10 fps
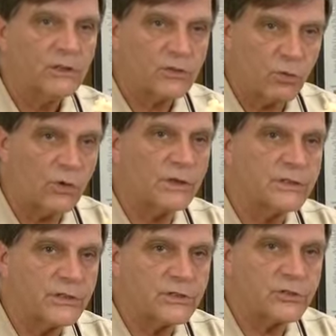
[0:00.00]

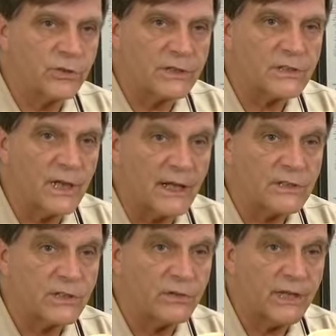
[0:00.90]
towards the short
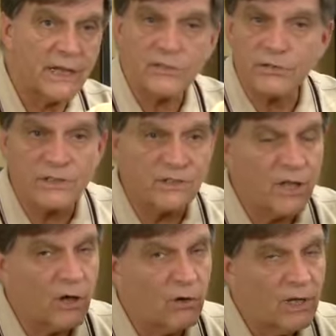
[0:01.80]
side. So the answer is
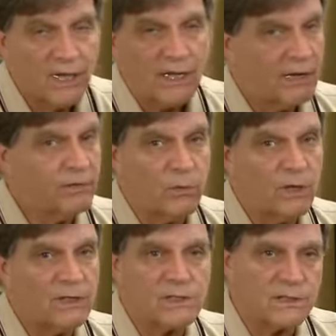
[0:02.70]
no,
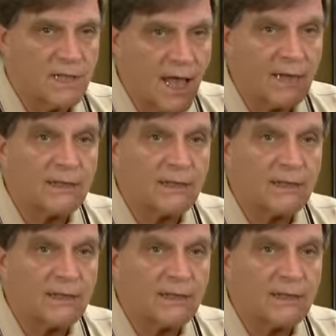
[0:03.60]
everyone does not